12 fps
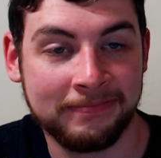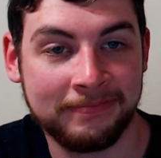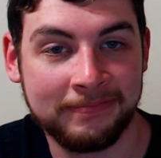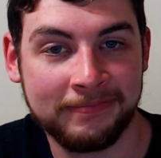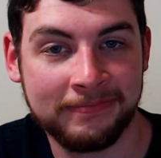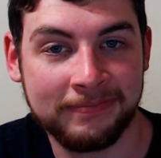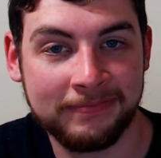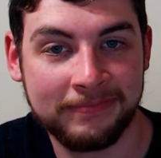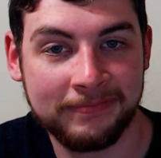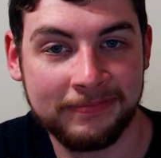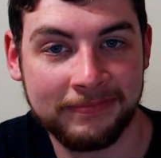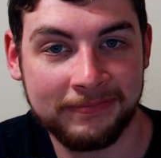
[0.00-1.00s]

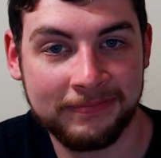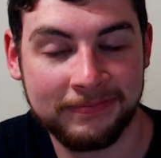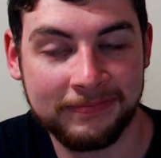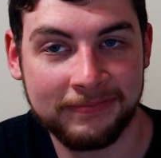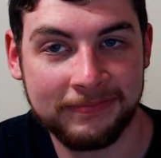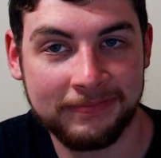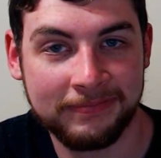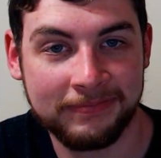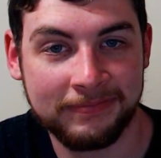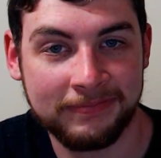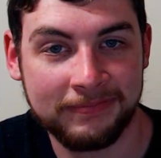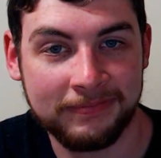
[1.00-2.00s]

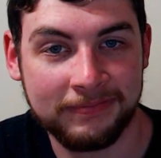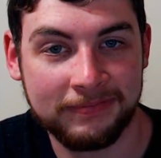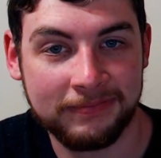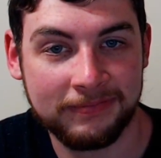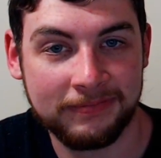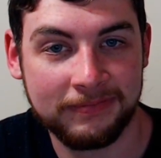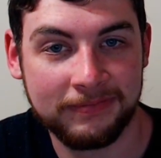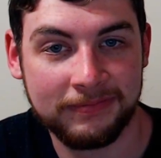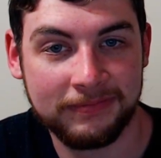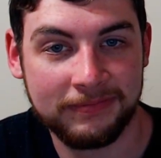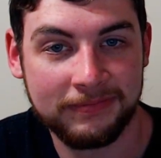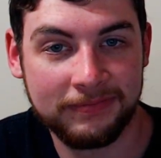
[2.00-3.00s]

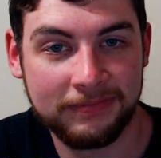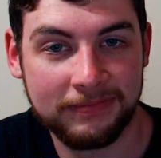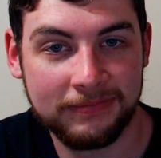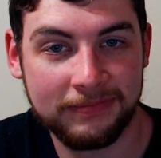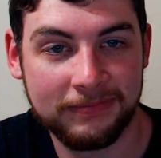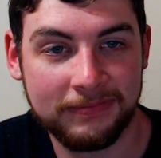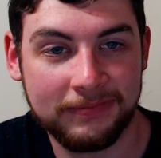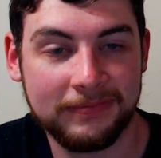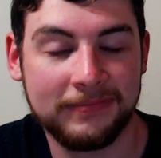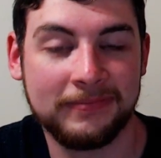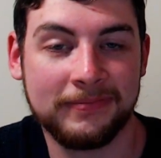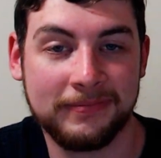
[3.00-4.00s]

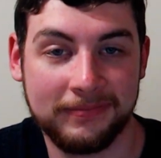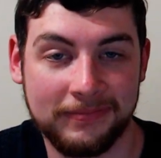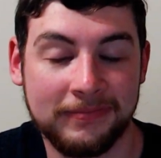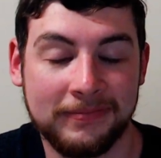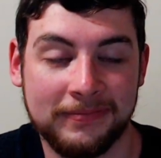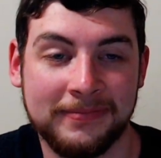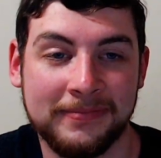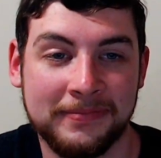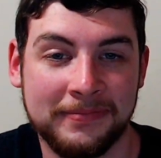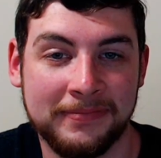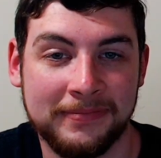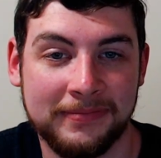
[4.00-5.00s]

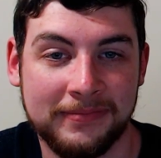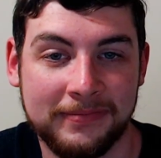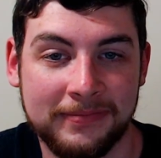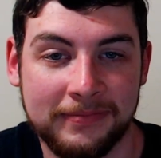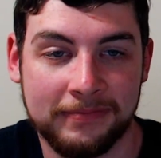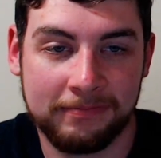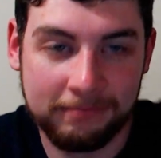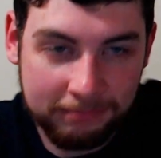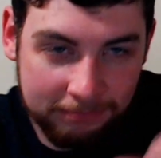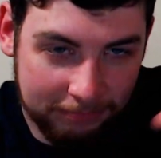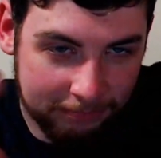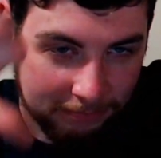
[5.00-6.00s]

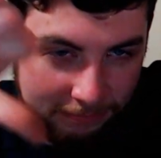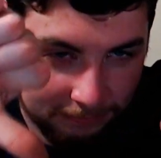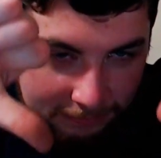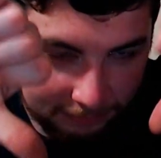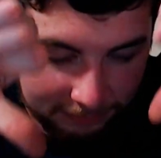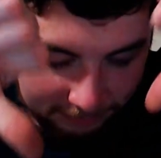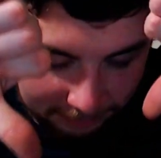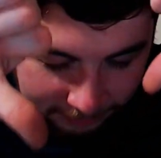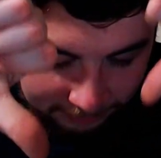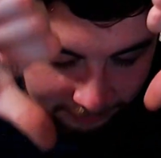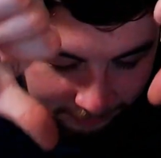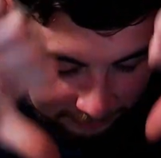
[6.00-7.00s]

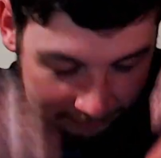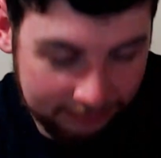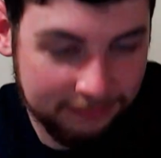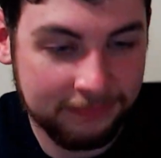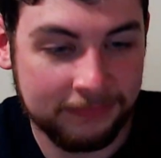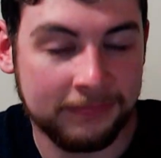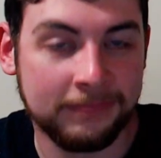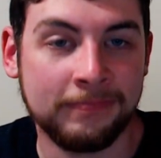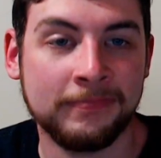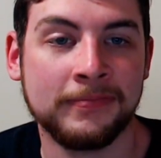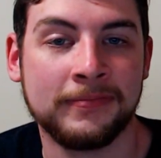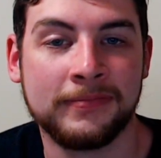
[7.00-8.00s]
This person isn't speaking.